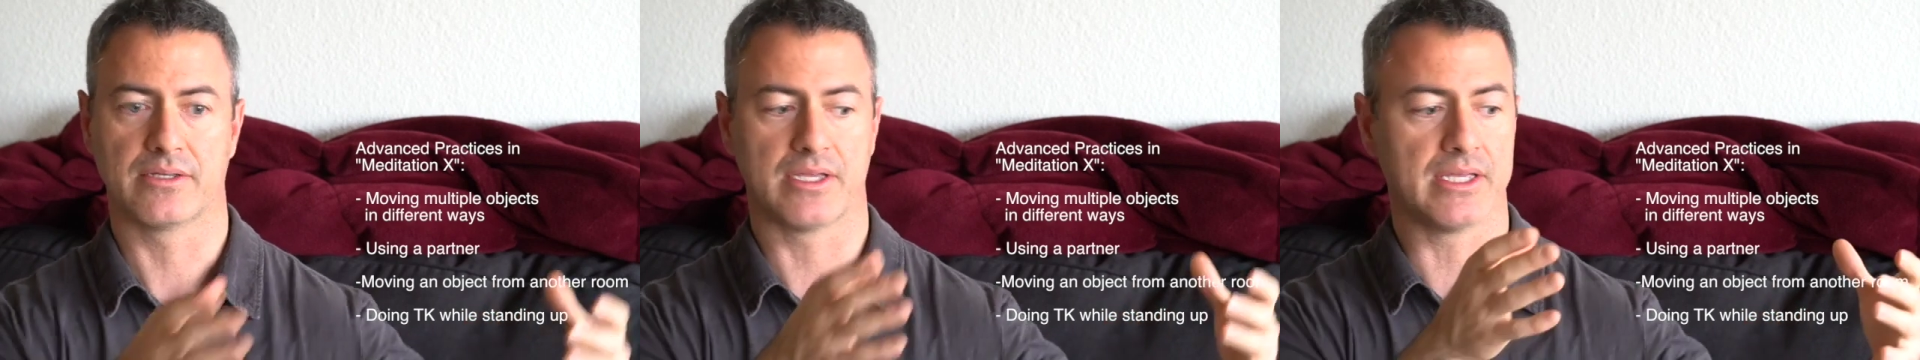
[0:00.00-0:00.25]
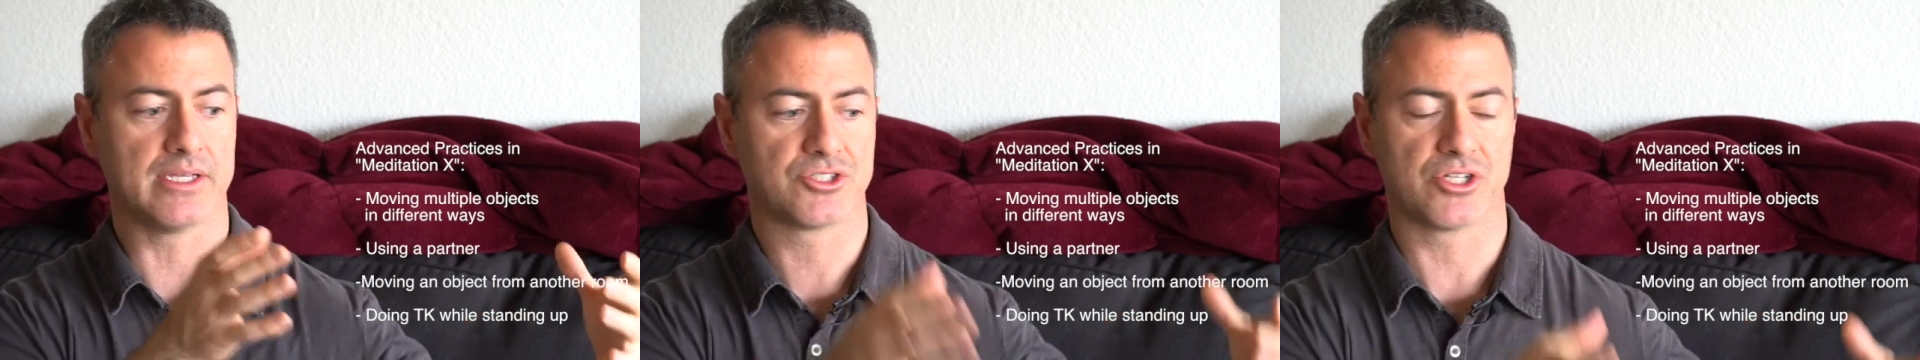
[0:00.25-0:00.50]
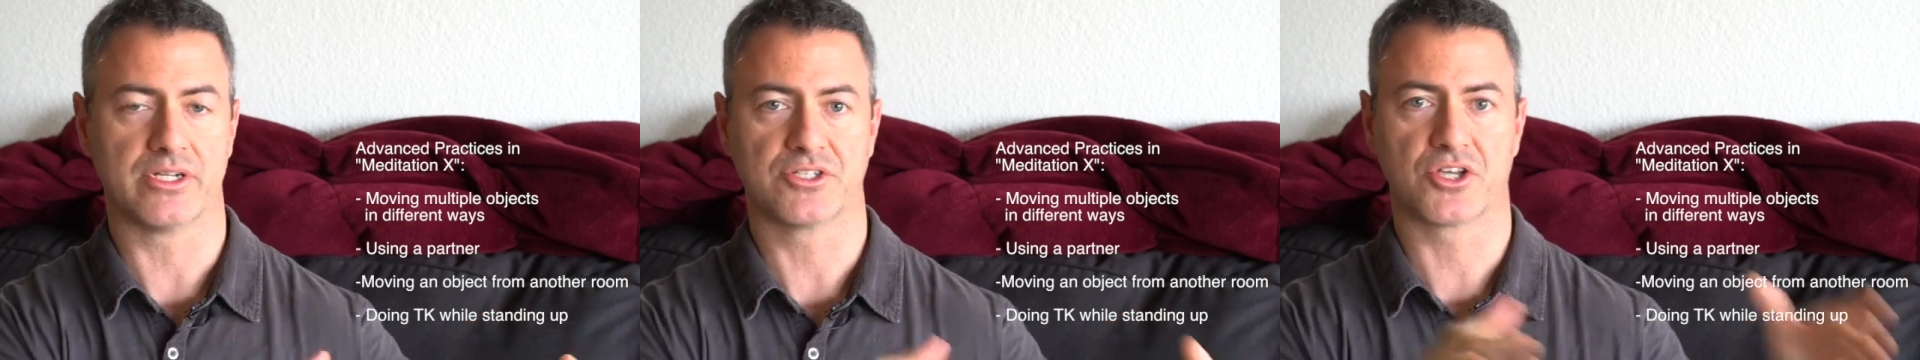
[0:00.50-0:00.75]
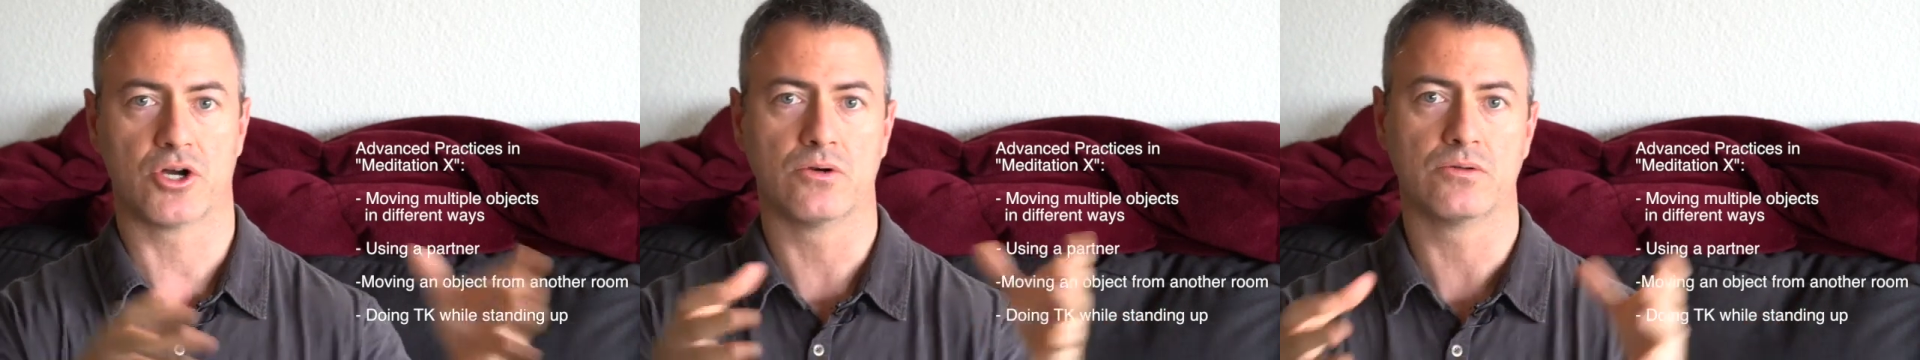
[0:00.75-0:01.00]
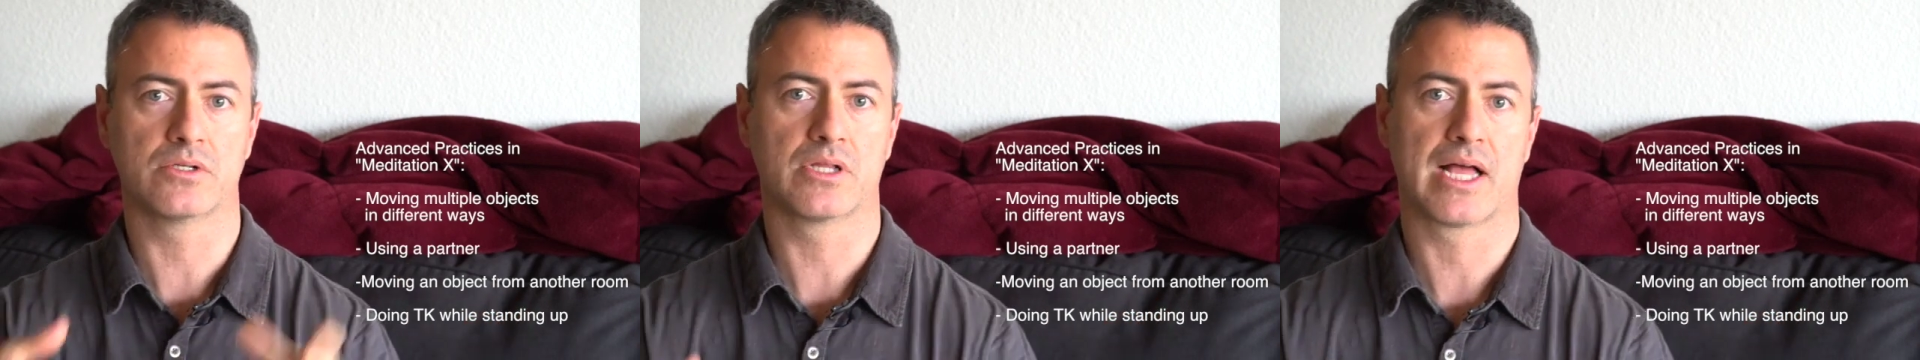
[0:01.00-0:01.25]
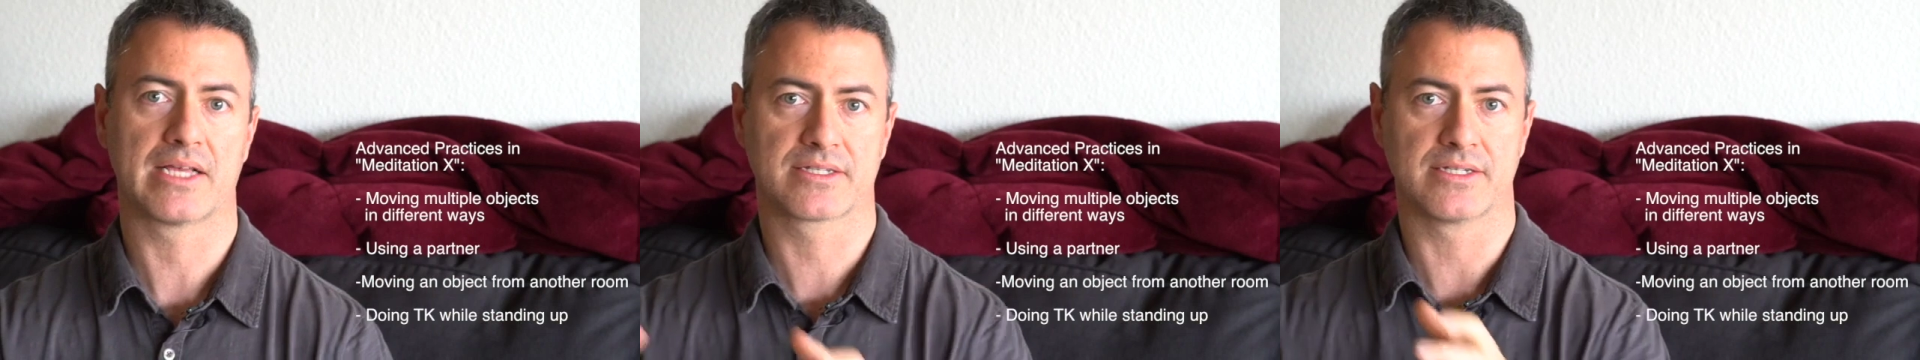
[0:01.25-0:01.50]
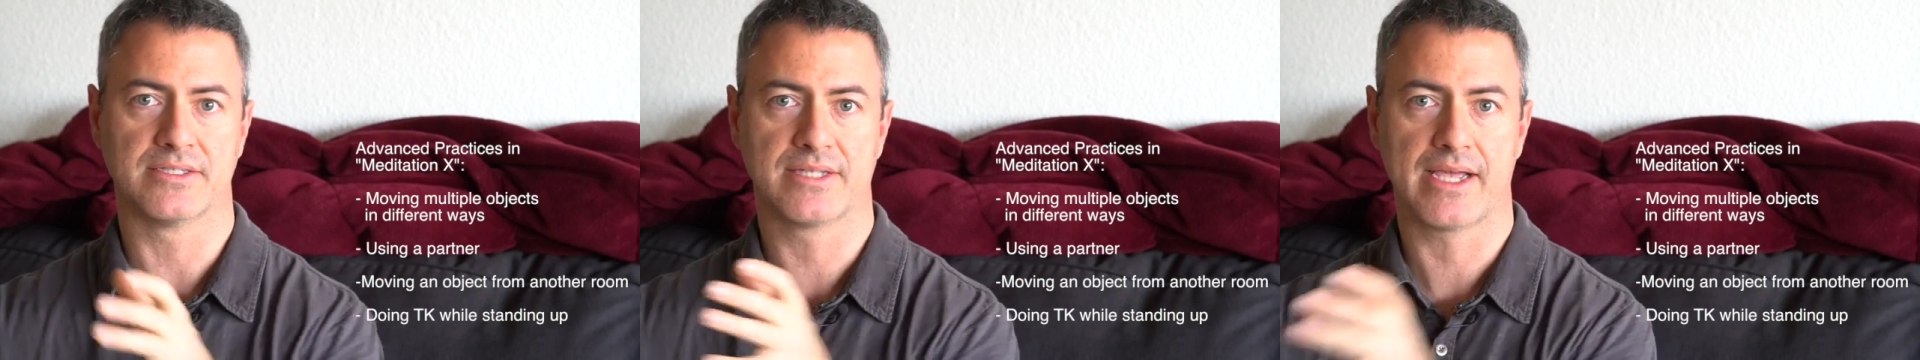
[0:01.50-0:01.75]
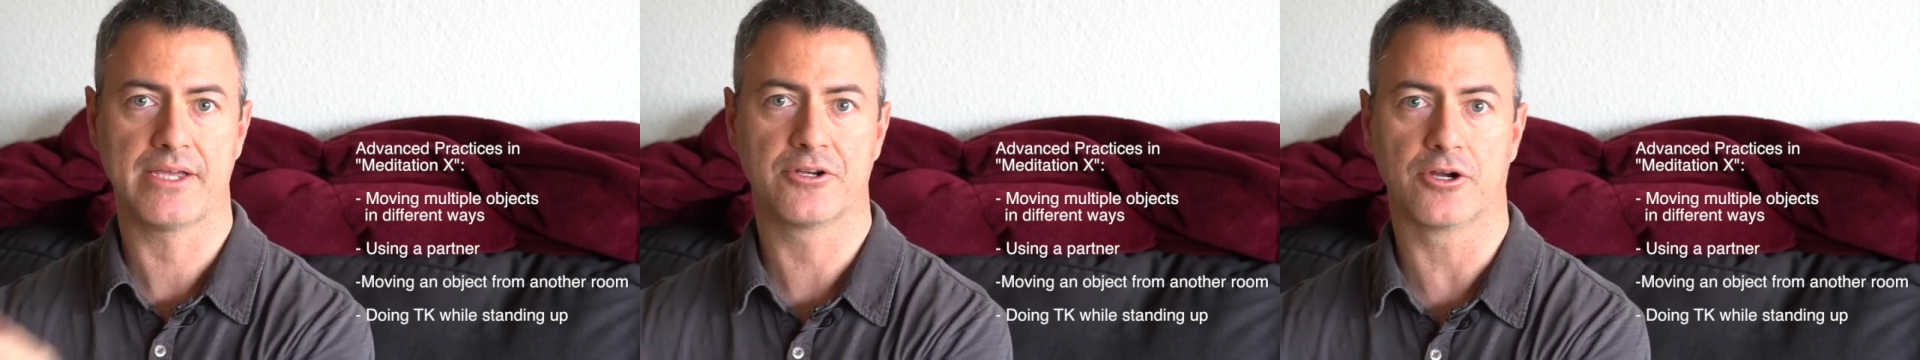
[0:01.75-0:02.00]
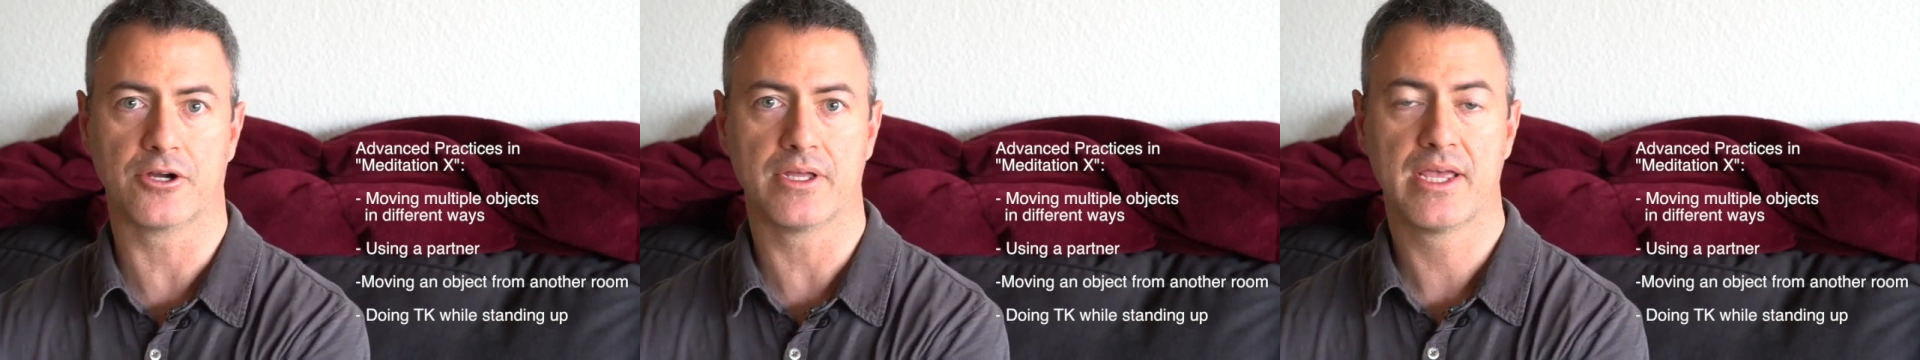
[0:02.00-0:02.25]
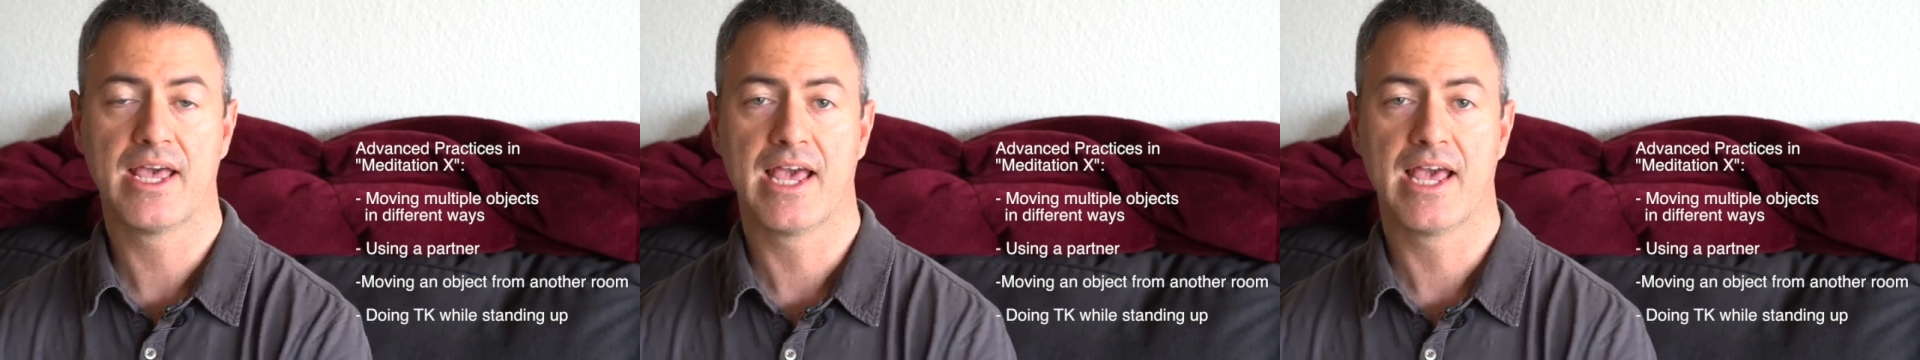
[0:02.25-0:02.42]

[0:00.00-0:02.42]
each in its own glass container,